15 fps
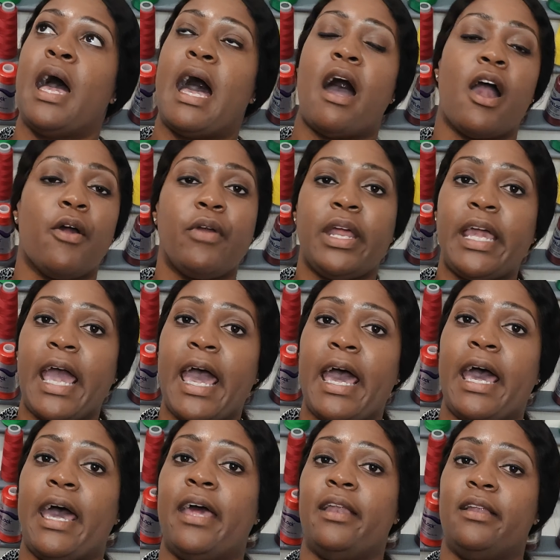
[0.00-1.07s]
I already
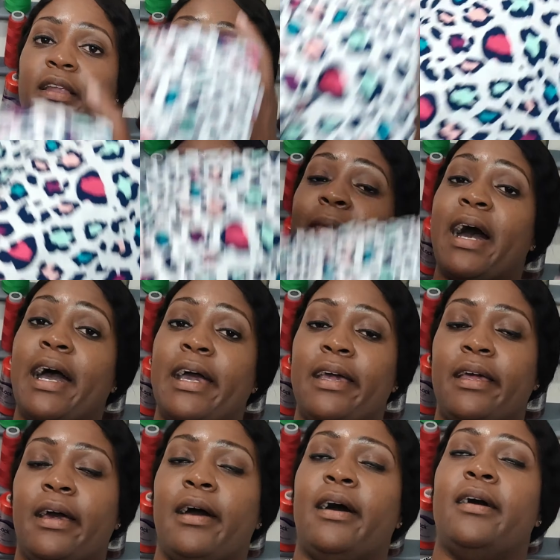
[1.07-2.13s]
had in
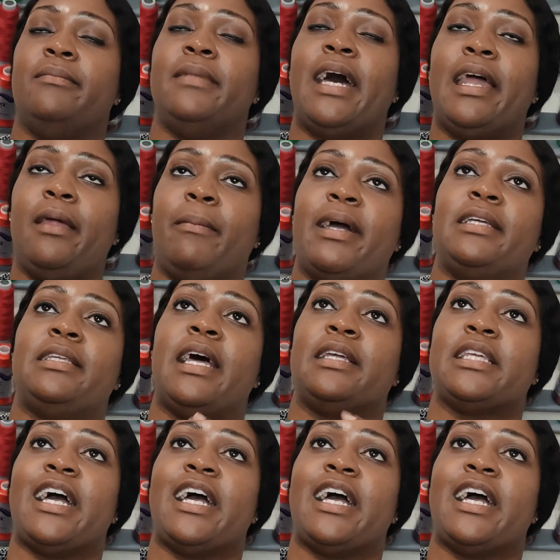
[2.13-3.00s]
my, not in my stash.